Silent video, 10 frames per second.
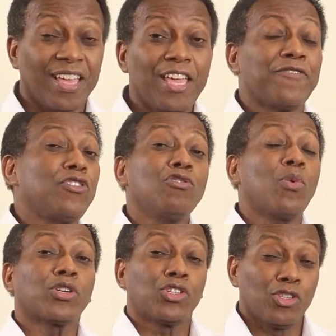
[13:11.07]
If you
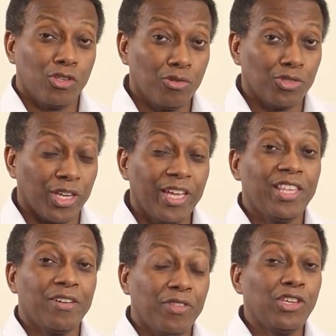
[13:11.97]
were to use
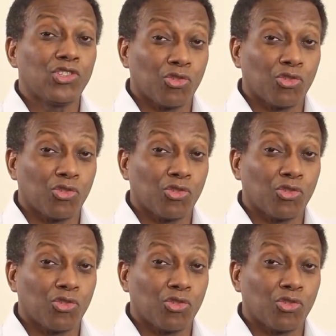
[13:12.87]
any of these